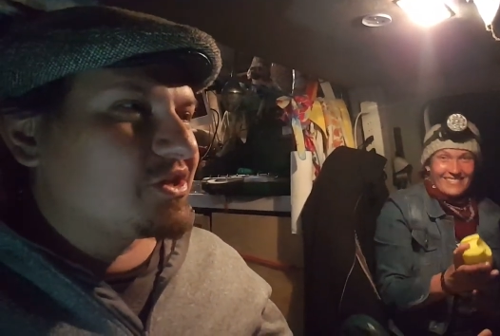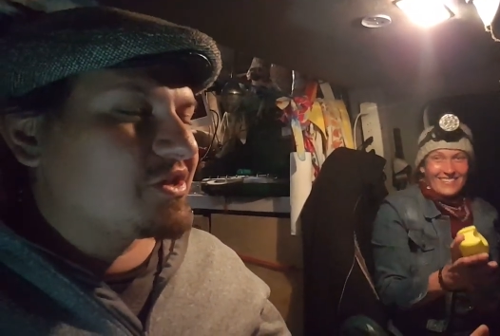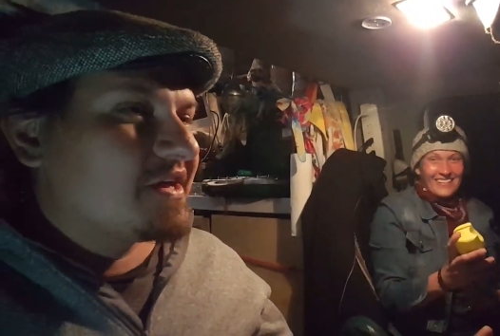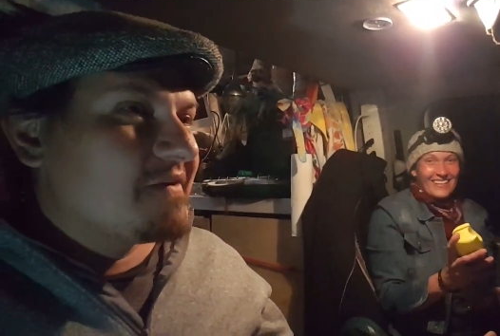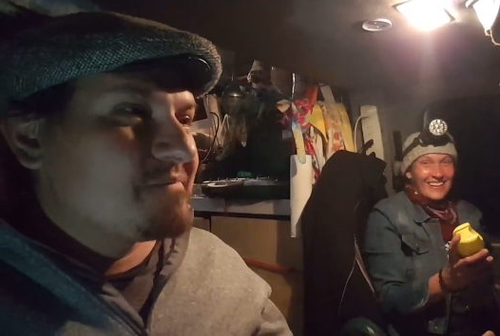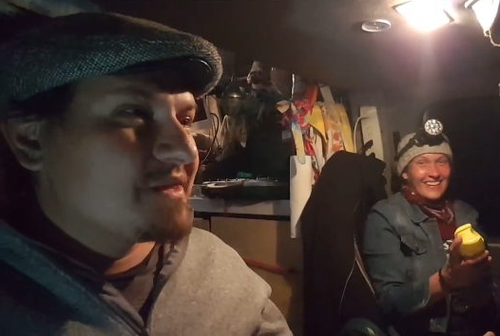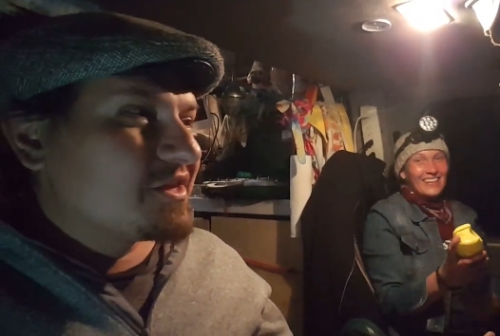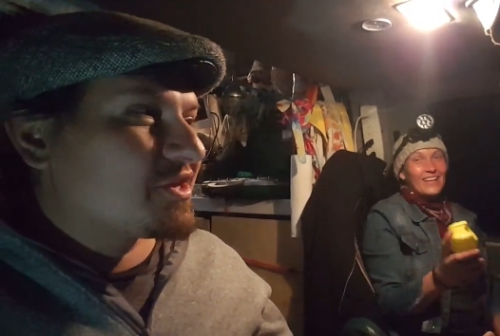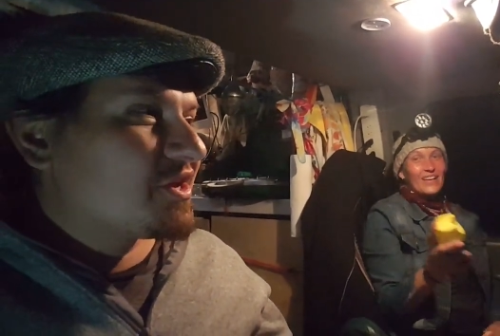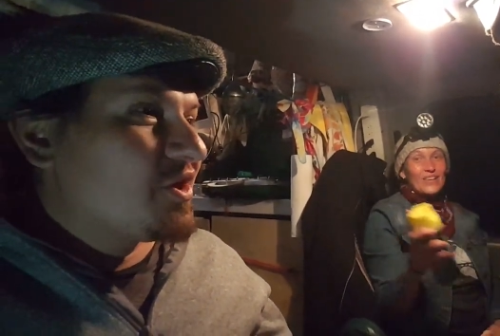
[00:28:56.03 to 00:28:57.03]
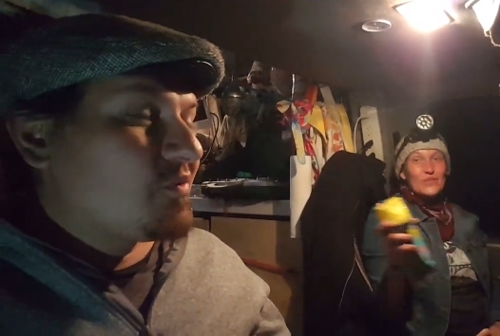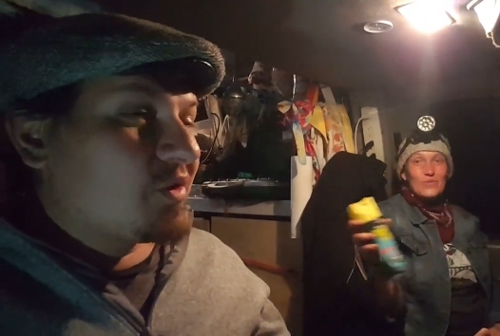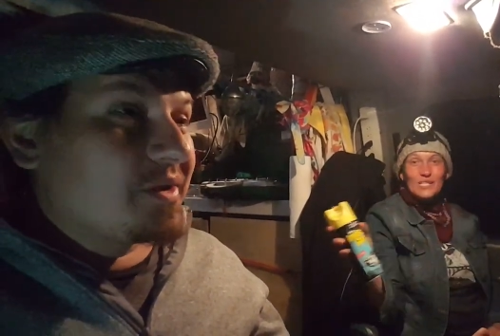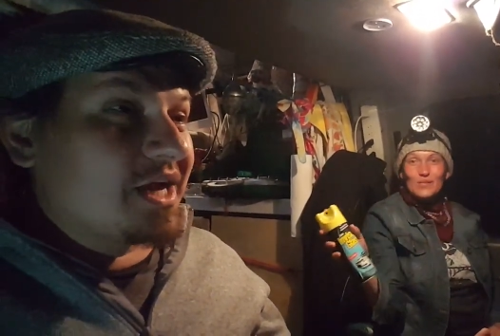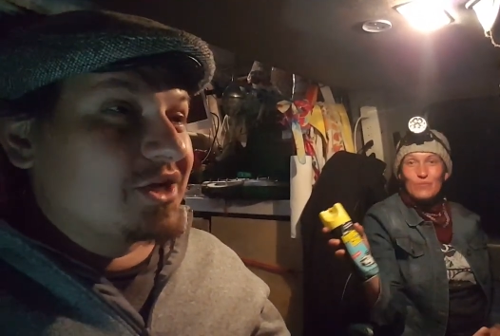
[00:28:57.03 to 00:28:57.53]
Speaker 1: are we
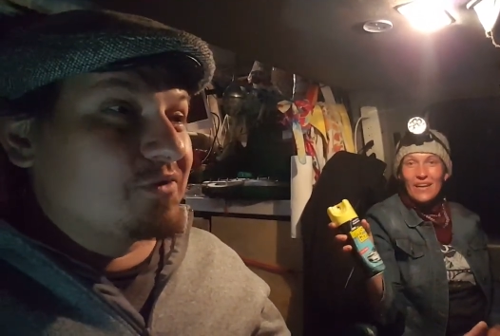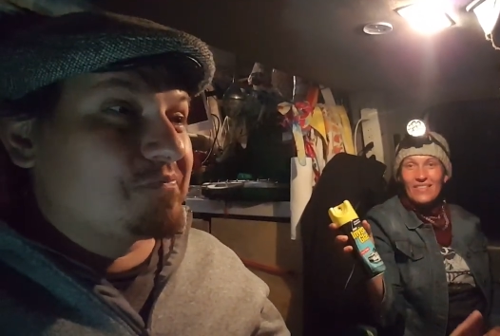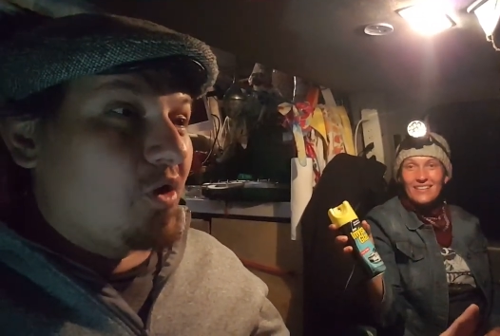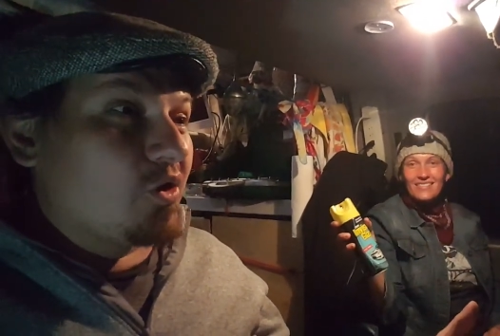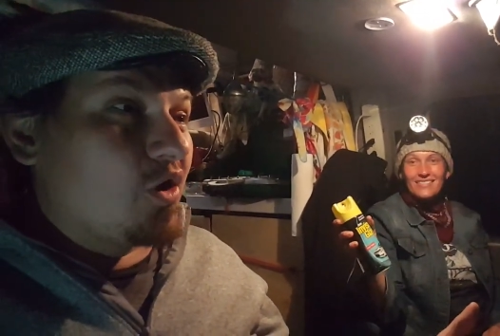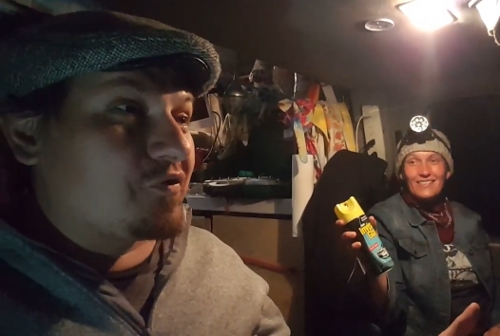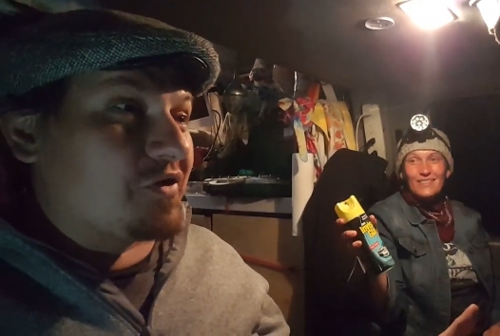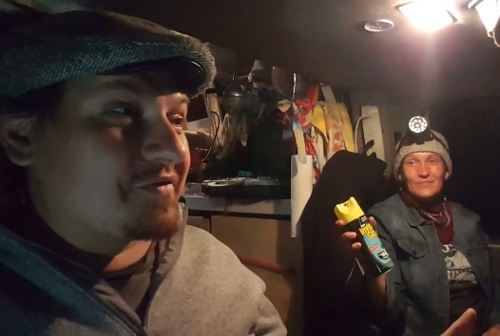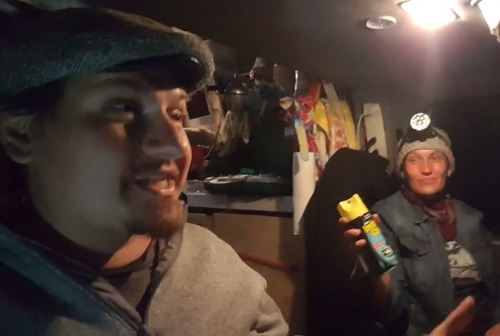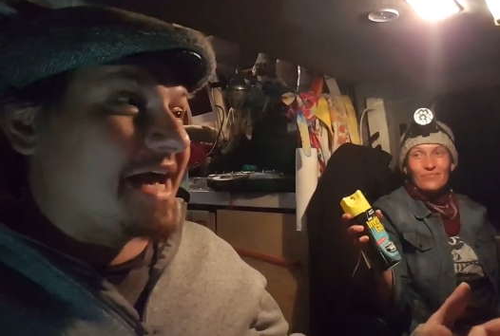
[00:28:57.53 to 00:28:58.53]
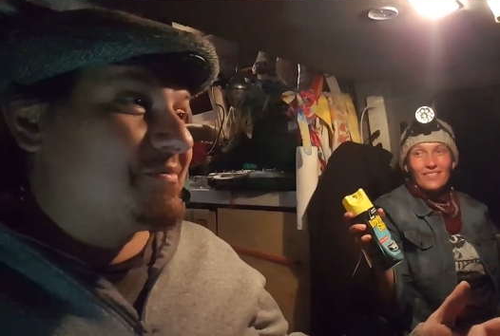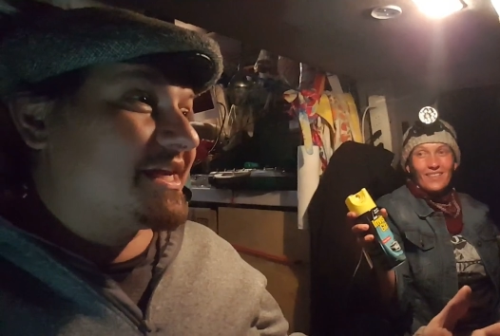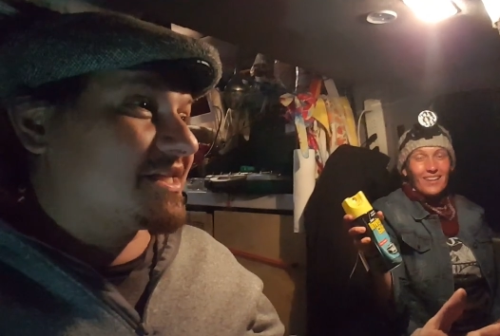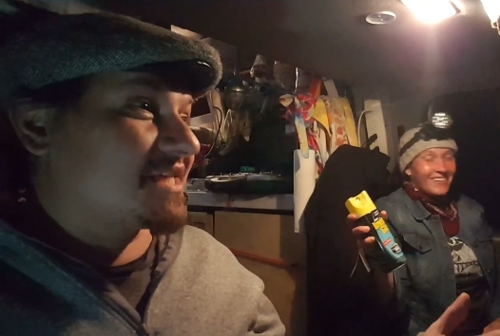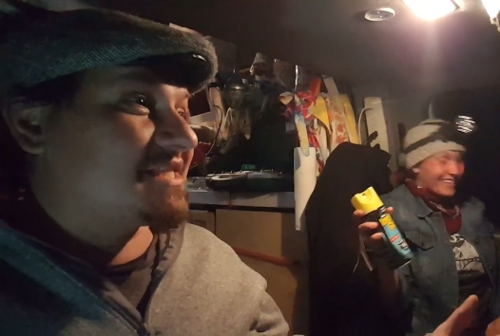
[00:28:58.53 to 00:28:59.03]
gonna do? This? Pull over every time we
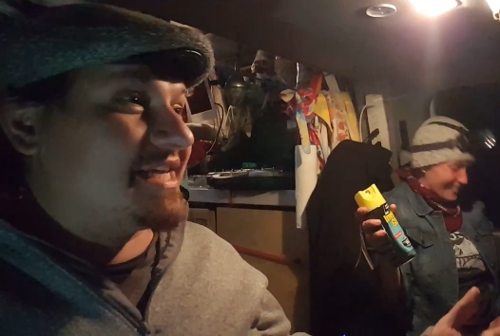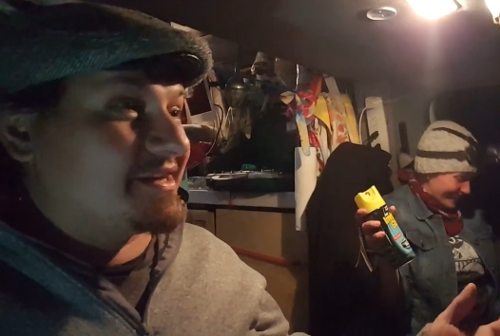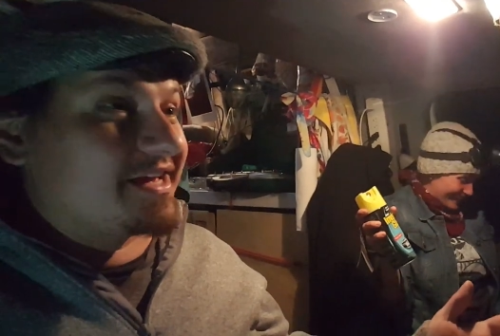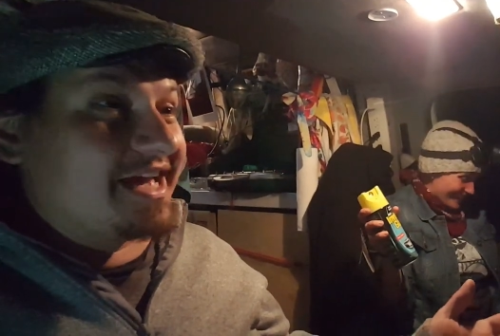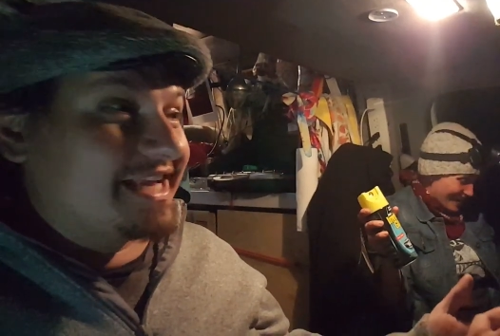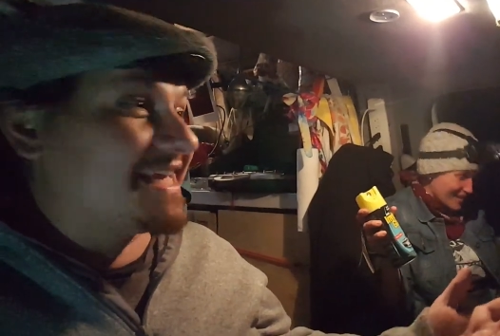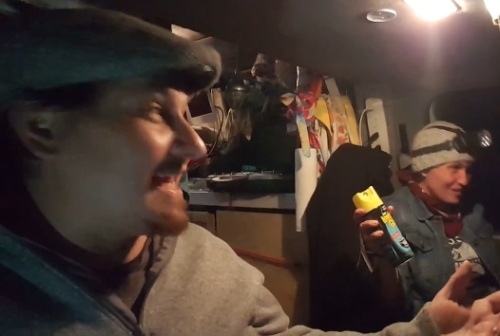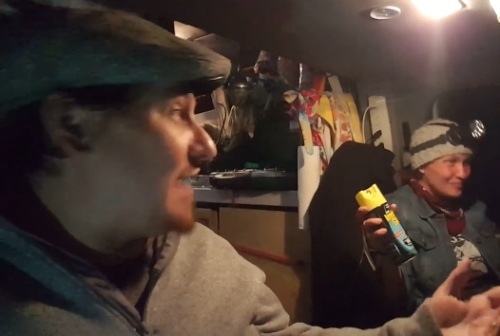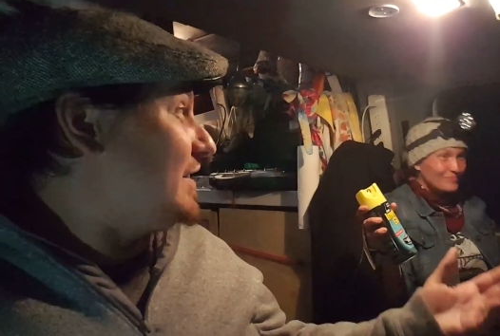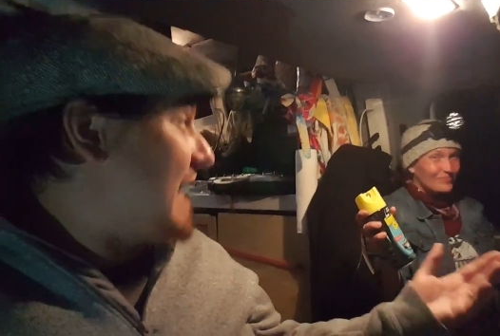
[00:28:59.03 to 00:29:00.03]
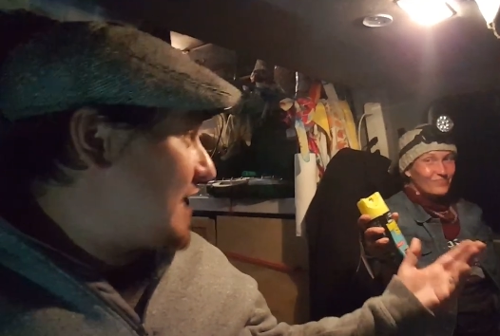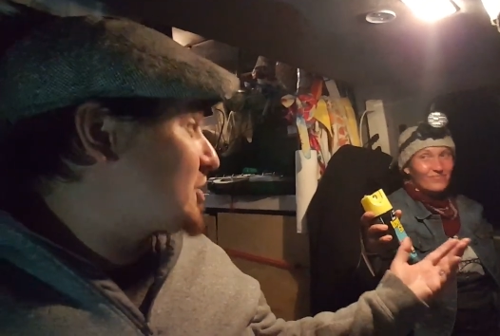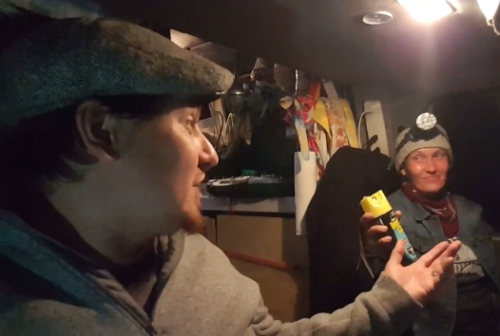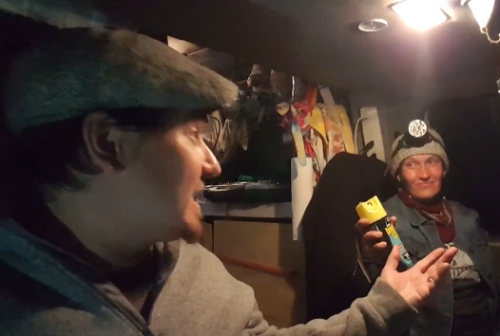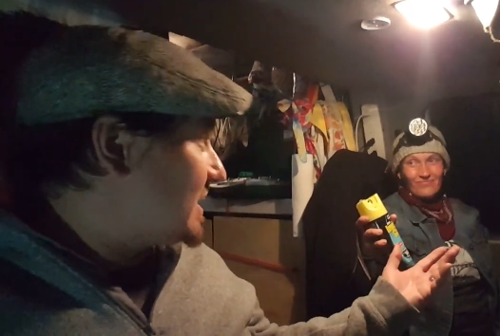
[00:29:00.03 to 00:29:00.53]
get dusty and get out and
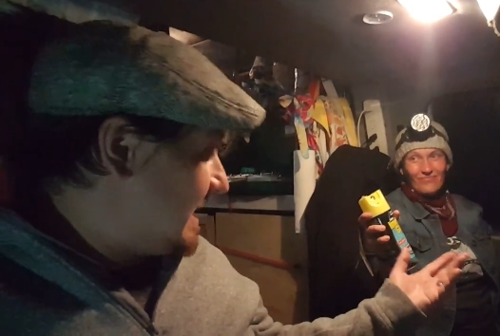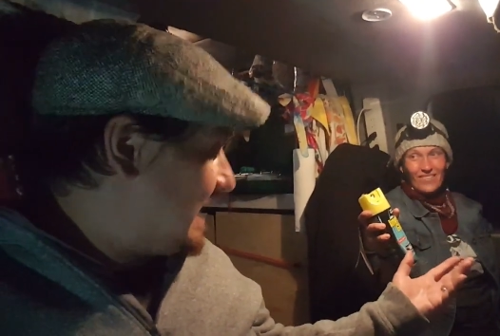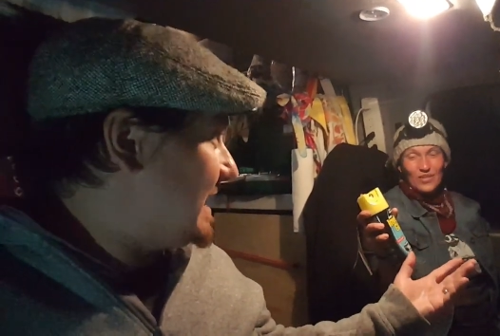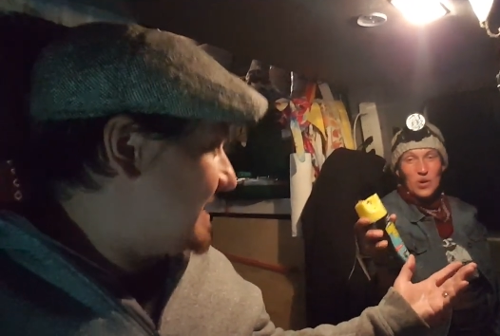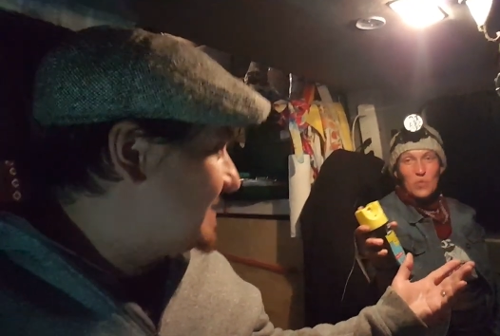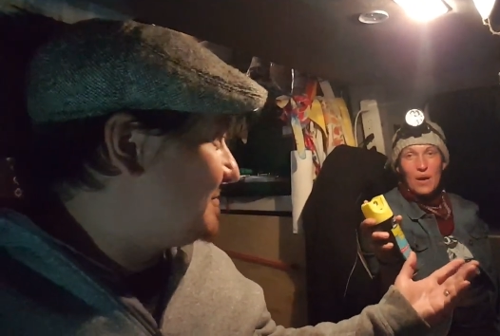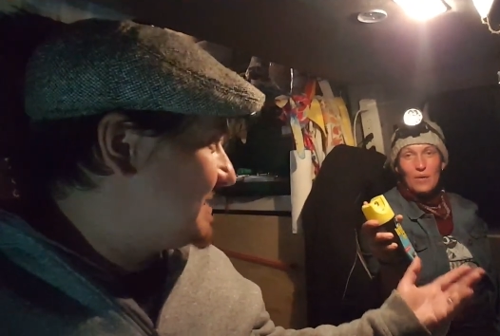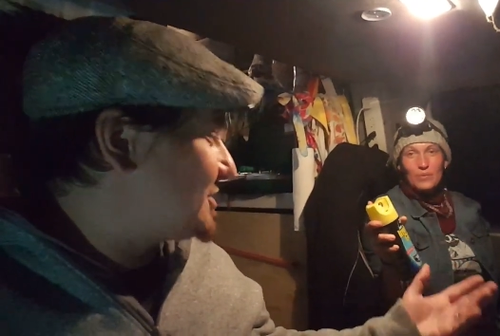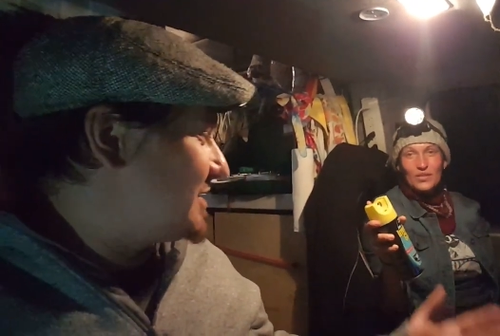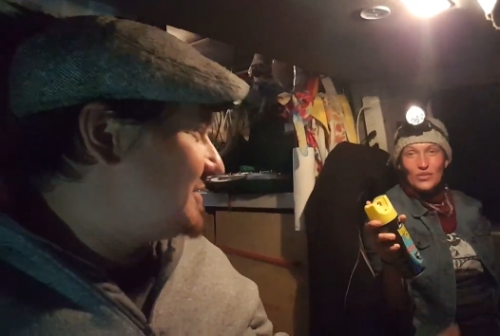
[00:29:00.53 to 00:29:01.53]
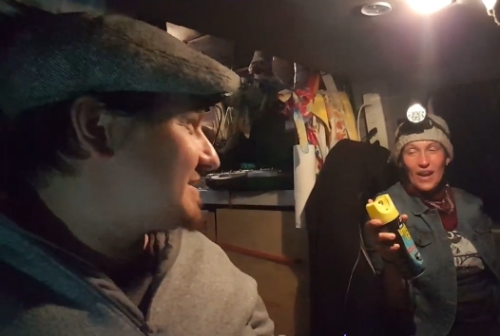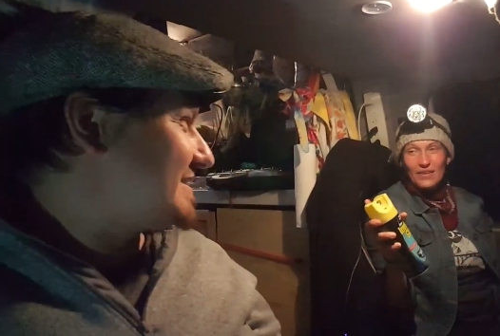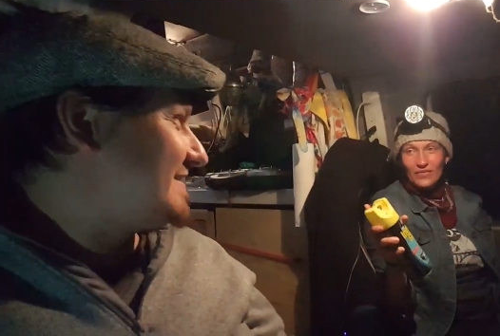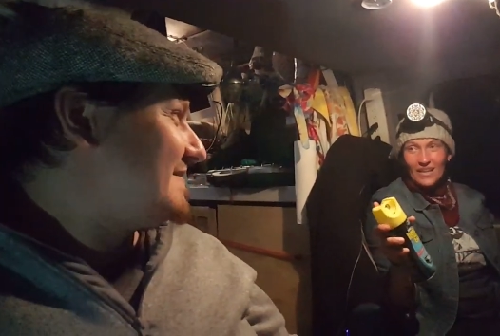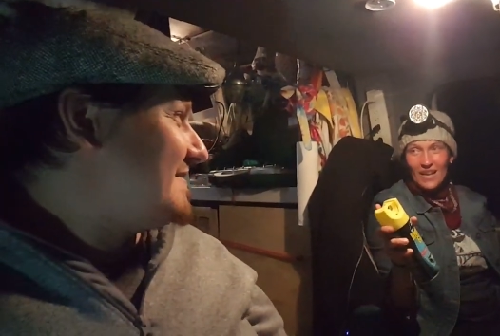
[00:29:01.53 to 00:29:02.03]
actually clean
Speaker 2: the windshield? While we're
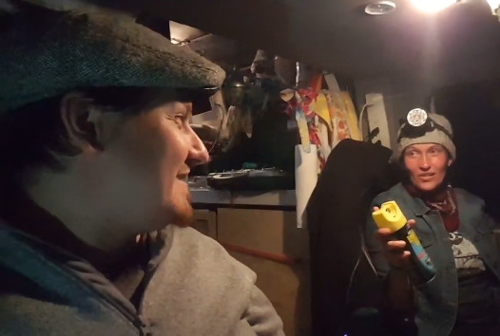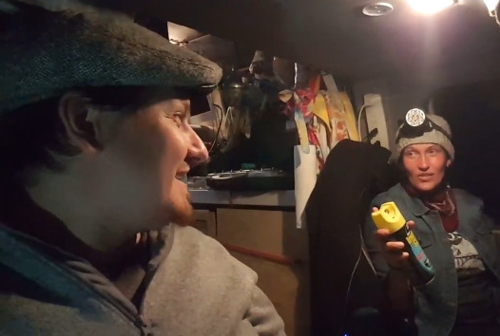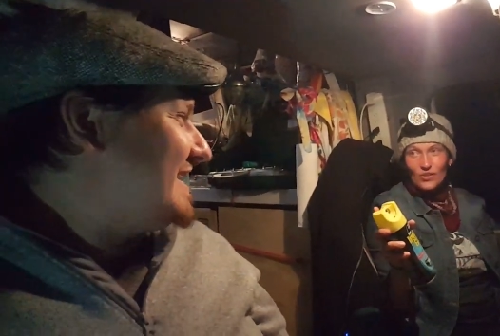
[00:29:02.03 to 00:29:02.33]
driving, I'll just